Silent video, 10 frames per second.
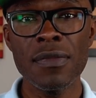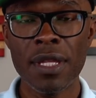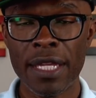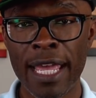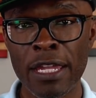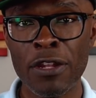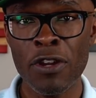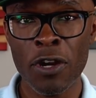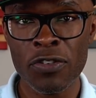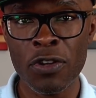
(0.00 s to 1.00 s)
And the
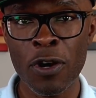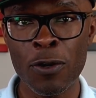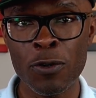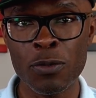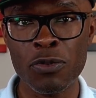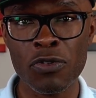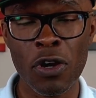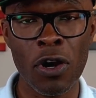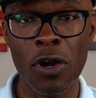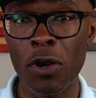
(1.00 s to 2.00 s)
nursing homes
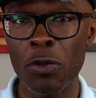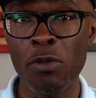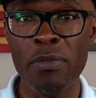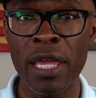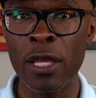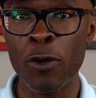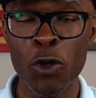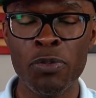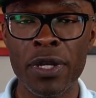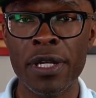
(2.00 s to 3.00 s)
are the main
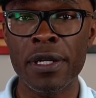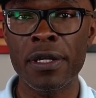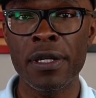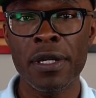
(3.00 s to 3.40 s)
culprit here.